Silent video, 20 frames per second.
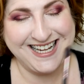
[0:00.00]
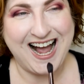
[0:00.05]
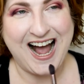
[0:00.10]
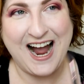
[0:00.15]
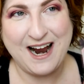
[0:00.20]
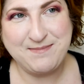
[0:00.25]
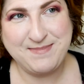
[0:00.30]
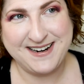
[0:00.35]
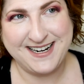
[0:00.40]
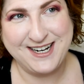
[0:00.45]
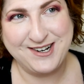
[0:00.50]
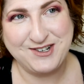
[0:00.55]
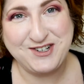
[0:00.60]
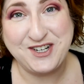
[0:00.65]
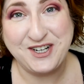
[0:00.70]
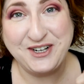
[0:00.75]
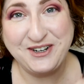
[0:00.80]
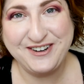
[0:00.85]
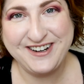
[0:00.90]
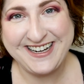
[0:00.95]
I'd been here
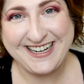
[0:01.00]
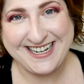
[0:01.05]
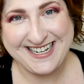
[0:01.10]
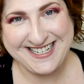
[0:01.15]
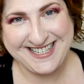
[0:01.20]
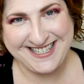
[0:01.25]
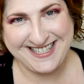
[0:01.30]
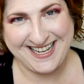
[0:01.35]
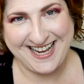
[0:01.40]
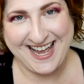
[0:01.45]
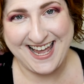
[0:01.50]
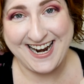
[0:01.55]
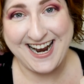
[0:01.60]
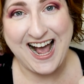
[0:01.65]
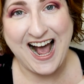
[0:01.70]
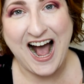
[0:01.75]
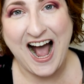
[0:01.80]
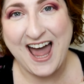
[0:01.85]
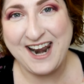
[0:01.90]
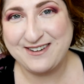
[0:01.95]
two weeks and
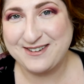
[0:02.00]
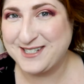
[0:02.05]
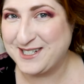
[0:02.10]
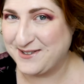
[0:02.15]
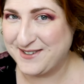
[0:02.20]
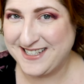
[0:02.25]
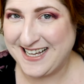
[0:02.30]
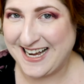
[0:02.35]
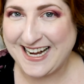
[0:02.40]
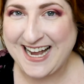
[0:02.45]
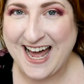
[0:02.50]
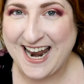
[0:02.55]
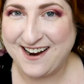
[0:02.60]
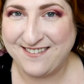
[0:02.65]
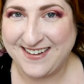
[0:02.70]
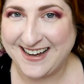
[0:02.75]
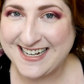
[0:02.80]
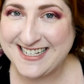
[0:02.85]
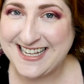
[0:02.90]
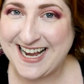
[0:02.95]
I don't deal with that kind
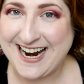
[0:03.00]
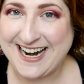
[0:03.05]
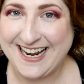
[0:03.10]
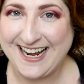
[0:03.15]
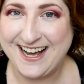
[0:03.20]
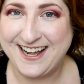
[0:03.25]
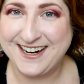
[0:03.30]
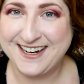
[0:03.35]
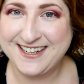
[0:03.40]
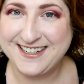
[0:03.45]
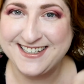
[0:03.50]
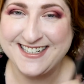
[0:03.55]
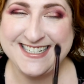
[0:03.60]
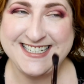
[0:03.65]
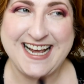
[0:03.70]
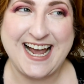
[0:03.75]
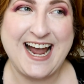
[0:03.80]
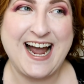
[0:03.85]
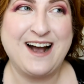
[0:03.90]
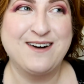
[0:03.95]
of anxiety on a good
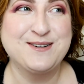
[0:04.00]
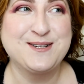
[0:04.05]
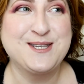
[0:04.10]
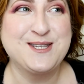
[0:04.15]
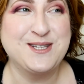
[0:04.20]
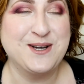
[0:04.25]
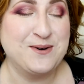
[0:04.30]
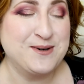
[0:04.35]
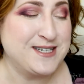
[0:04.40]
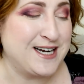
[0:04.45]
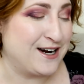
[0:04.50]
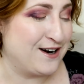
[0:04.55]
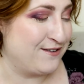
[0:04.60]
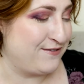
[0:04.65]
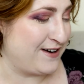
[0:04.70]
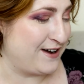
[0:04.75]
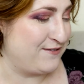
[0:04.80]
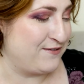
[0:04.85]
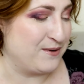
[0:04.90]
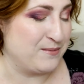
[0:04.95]
day. I was so
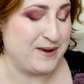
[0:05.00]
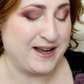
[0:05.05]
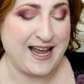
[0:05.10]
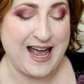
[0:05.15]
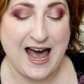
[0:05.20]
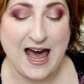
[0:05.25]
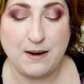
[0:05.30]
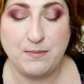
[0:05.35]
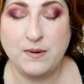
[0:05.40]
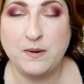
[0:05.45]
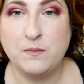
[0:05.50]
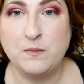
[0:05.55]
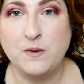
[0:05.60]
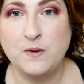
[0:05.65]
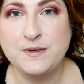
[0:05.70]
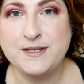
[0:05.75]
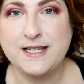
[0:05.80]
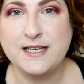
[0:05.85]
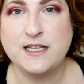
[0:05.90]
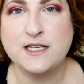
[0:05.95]
terrified for my cat, but
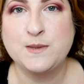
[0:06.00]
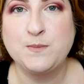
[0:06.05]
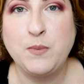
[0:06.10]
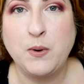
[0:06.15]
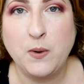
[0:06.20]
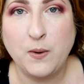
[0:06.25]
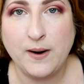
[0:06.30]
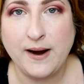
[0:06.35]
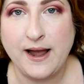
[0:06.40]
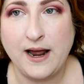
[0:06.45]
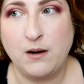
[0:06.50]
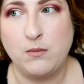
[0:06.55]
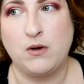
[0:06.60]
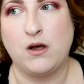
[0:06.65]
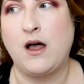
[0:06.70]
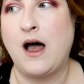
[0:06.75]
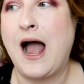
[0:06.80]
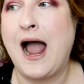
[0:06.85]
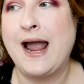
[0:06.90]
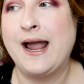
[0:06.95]
mostly this poor
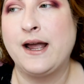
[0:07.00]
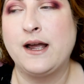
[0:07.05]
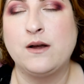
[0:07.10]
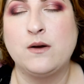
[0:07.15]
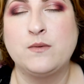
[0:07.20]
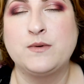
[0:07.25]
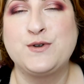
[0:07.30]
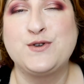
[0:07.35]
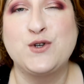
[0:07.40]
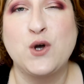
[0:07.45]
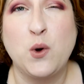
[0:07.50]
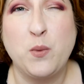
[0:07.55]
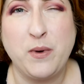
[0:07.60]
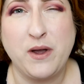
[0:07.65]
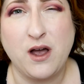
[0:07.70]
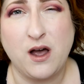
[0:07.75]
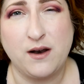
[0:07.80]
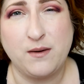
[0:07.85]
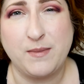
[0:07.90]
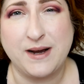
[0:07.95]
animal, I was so
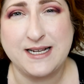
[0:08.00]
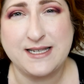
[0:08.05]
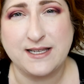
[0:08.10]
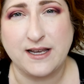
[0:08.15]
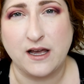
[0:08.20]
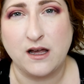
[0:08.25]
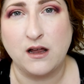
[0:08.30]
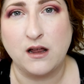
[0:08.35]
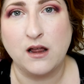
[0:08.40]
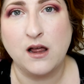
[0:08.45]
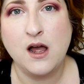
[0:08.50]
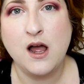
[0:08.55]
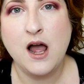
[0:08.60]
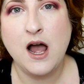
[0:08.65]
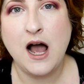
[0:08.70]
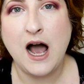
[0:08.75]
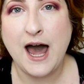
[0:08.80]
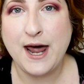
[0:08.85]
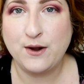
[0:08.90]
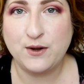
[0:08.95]
beyond my skill.
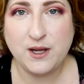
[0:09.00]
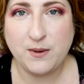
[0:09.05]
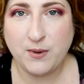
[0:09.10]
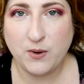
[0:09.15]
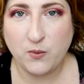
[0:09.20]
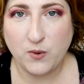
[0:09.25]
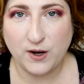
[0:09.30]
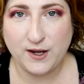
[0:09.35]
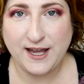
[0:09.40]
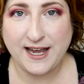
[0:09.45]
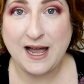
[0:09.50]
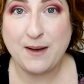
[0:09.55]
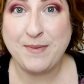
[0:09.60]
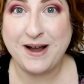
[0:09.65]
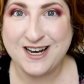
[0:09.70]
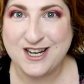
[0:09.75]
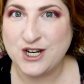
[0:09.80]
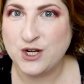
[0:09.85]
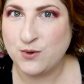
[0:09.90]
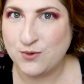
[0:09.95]
I'd only been working at
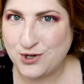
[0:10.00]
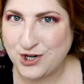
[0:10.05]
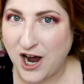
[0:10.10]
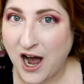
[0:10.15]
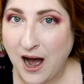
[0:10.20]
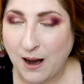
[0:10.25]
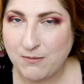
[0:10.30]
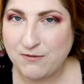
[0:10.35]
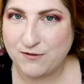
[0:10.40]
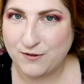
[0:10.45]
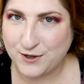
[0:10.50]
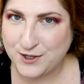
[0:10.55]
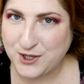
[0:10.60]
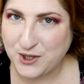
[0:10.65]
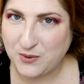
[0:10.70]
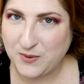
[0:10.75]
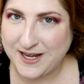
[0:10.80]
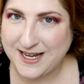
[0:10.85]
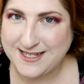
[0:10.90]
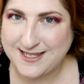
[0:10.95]
my new job for
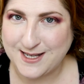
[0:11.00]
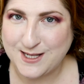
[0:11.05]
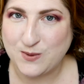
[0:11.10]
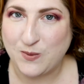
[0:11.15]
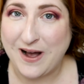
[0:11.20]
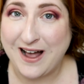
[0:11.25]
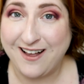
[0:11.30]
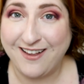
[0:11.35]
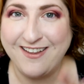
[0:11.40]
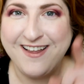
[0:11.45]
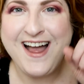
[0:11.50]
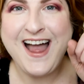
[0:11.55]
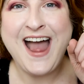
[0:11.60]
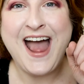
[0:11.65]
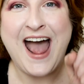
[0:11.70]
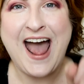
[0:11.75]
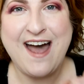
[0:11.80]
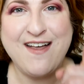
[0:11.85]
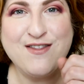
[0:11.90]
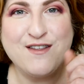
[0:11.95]
two weeks as well.
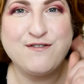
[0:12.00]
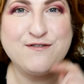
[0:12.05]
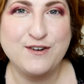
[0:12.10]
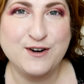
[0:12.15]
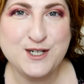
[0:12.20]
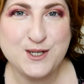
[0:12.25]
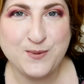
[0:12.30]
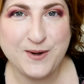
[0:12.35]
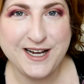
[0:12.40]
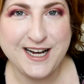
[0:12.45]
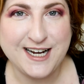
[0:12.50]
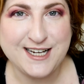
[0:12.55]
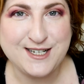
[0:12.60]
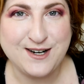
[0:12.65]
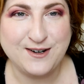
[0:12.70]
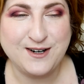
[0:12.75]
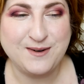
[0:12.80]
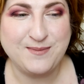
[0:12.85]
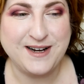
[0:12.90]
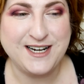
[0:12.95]
And the first week I
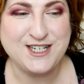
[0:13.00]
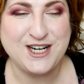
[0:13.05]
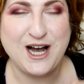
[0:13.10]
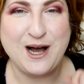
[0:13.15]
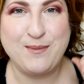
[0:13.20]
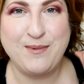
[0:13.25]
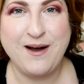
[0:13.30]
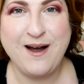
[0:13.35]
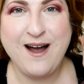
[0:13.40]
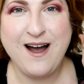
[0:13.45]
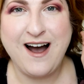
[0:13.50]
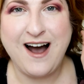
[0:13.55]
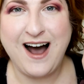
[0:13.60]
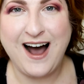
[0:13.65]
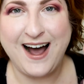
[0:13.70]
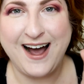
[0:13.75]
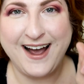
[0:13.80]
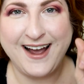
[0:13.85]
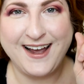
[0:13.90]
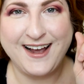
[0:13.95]
started my job,
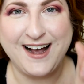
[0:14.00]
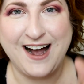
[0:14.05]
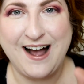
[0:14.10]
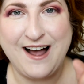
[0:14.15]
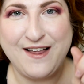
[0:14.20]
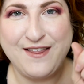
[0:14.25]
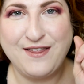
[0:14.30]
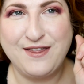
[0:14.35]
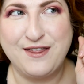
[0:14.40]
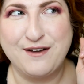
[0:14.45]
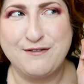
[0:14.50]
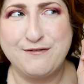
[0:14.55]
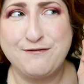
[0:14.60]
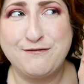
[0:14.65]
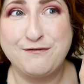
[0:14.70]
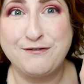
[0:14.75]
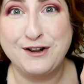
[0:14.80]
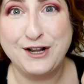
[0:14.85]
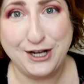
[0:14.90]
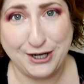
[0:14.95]
I got the
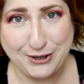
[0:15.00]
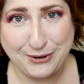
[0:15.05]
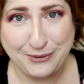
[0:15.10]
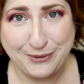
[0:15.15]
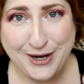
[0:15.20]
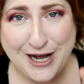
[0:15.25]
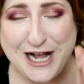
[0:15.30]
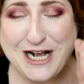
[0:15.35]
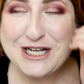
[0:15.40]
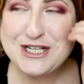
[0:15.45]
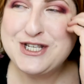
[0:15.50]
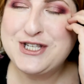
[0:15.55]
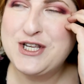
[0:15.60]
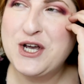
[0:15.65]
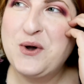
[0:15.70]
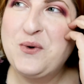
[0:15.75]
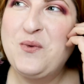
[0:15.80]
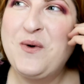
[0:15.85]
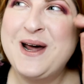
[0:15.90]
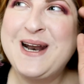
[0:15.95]
flu.
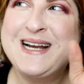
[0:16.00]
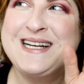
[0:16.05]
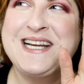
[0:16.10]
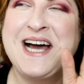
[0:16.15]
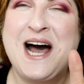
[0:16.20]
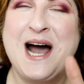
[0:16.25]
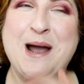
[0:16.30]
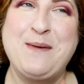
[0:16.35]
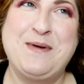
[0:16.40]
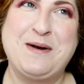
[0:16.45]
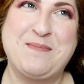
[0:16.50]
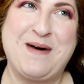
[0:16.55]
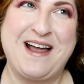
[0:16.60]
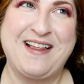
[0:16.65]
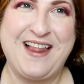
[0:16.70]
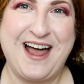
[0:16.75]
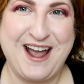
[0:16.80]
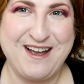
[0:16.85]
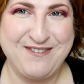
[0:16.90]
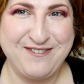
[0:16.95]
So what a time in my
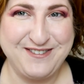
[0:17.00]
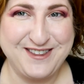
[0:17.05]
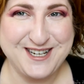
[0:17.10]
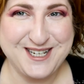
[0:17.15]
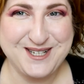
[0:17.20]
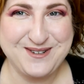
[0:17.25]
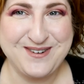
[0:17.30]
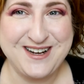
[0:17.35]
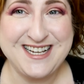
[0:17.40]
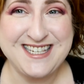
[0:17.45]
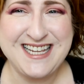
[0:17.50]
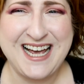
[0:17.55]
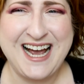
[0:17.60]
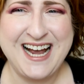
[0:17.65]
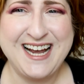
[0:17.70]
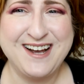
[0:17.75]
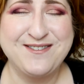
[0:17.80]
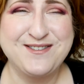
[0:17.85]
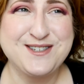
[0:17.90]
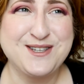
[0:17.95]
life this was.
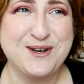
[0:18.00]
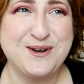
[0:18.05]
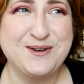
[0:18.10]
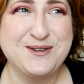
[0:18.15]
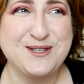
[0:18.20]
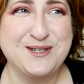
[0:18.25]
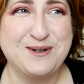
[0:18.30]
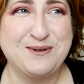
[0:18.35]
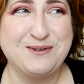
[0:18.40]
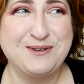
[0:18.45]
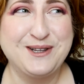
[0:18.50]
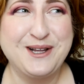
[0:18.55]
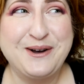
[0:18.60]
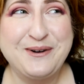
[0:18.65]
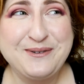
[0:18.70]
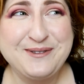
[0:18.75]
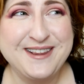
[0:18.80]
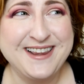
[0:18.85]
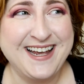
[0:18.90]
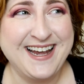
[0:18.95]
I was also
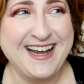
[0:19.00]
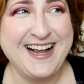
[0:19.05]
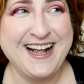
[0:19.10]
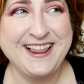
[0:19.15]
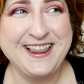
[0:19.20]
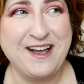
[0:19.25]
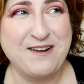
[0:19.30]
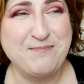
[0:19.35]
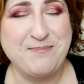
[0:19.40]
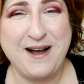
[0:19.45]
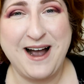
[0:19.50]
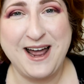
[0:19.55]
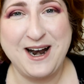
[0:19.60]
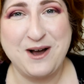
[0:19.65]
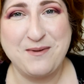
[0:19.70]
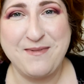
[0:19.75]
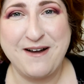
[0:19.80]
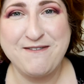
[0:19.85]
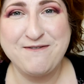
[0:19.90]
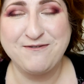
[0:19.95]
lonely. I'd left behind
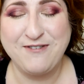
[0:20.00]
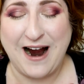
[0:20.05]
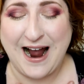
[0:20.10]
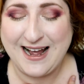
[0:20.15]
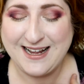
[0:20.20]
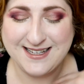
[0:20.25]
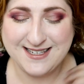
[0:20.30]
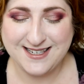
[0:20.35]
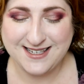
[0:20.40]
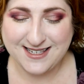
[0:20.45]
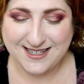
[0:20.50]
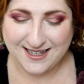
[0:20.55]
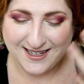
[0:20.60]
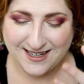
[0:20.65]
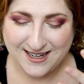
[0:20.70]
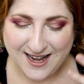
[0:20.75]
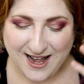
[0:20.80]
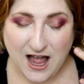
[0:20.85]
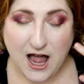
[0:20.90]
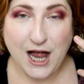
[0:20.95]
all my friends.
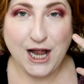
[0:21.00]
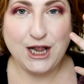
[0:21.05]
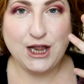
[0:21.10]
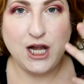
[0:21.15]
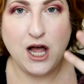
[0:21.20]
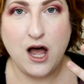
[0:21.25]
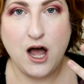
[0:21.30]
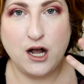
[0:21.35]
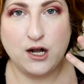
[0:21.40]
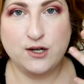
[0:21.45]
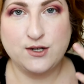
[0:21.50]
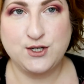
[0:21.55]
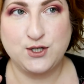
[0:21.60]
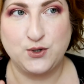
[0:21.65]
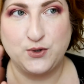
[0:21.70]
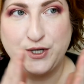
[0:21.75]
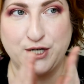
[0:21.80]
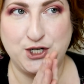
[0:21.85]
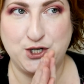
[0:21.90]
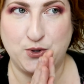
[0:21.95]
Long
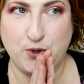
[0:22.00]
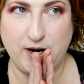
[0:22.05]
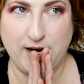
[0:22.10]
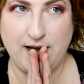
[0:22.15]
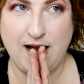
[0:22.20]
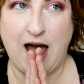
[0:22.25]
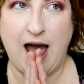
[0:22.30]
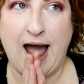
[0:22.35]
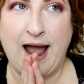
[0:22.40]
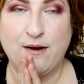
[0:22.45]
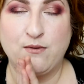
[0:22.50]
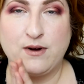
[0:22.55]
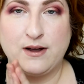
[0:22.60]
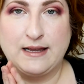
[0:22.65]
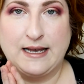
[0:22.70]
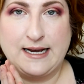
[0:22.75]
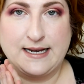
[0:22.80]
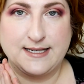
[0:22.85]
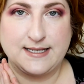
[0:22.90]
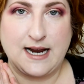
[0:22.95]
story short, I
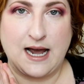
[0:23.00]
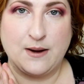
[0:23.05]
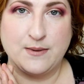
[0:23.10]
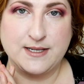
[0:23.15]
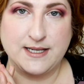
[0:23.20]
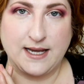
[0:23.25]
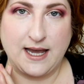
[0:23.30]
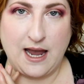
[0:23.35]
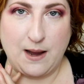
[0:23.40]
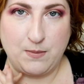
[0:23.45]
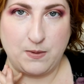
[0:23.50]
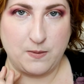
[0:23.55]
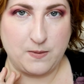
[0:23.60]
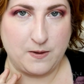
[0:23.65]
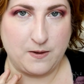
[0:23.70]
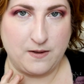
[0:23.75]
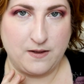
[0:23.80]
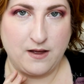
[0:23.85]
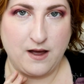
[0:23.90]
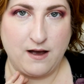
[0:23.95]
realized I was
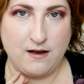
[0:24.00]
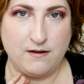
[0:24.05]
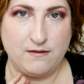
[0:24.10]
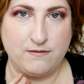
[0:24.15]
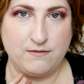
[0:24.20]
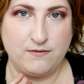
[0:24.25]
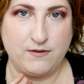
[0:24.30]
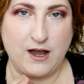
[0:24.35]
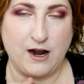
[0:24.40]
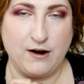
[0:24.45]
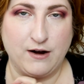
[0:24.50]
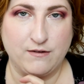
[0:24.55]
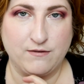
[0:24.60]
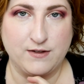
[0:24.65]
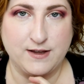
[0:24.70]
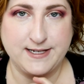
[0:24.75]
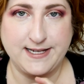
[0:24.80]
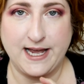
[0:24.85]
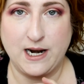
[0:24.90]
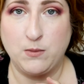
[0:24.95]
incapable of caring
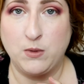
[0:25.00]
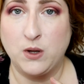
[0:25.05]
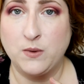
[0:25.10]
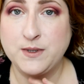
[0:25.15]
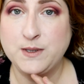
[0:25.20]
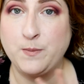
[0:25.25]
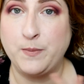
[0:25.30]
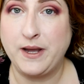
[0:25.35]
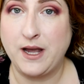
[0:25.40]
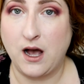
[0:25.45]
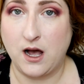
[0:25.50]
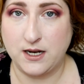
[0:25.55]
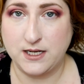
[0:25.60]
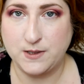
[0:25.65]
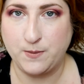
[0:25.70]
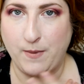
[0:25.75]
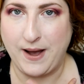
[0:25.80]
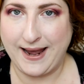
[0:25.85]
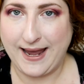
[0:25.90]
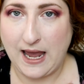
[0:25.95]
for this animal. It was
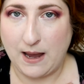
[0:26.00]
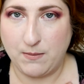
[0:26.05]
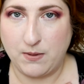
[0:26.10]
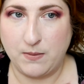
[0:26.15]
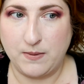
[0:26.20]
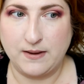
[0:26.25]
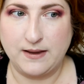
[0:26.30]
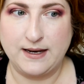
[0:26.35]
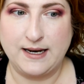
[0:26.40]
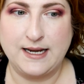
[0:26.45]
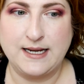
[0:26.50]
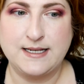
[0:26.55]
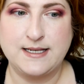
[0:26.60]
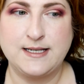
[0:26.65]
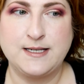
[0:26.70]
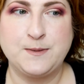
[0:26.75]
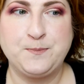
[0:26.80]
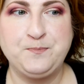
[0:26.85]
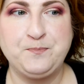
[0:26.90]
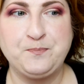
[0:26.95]
beyond my
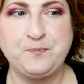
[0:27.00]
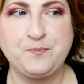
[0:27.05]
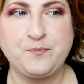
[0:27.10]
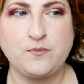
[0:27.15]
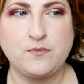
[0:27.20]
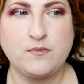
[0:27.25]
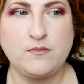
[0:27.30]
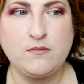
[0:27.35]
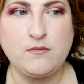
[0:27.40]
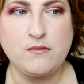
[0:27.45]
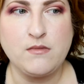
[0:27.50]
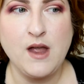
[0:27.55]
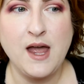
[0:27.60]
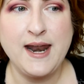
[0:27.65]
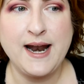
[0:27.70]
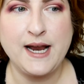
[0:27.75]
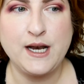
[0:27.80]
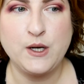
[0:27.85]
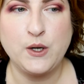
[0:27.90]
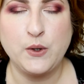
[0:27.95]
capabilities.
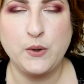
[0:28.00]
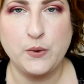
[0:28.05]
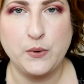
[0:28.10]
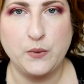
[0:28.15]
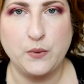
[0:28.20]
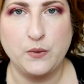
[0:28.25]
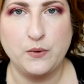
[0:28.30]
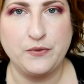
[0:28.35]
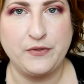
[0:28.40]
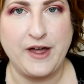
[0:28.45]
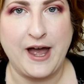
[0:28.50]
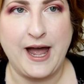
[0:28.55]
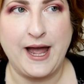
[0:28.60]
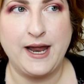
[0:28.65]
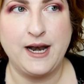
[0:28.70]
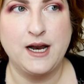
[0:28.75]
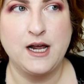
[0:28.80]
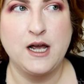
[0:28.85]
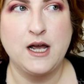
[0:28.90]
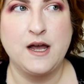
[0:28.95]
And I knew
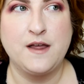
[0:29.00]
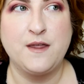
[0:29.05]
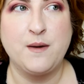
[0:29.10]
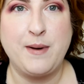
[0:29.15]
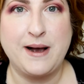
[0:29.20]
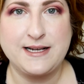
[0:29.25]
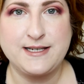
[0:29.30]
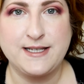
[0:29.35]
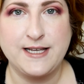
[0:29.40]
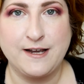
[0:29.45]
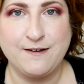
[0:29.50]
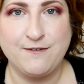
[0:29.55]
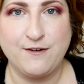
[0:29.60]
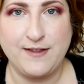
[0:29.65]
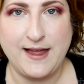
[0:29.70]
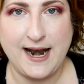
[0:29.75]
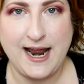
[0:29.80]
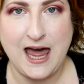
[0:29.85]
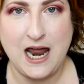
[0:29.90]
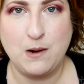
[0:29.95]
that the best thing for
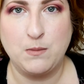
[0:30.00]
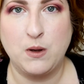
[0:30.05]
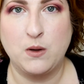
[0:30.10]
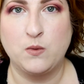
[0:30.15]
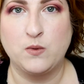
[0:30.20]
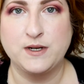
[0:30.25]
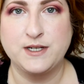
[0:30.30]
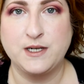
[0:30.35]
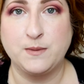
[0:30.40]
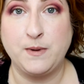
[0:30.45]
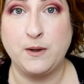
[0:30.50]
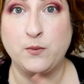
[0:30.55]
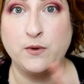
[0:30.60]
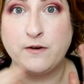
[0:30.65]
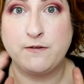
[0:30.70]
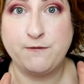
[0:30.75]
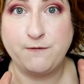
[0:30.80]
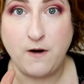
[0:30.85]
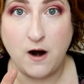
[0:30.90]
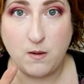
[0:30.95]
that animal was to be with
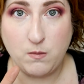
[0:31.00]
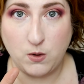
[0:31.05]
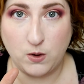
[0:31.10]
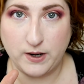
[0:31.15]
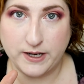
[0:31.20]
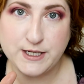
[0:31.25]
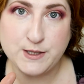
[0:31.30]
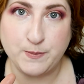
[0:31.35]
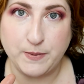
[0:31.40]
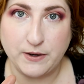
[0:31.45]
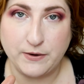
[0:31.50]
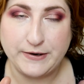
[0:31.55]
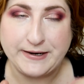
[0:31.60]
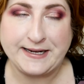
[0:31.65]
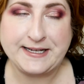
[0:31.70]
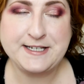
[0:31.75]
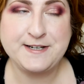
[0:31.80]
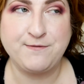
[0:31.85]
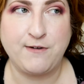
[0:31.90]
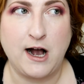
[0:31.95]
a far more
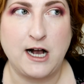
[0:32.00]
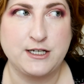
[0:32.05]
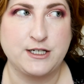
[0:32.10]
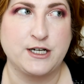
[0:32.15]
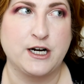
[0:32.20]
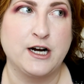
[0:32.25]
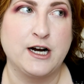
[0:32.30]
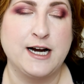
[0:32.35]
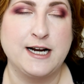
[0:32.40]
experienced foster,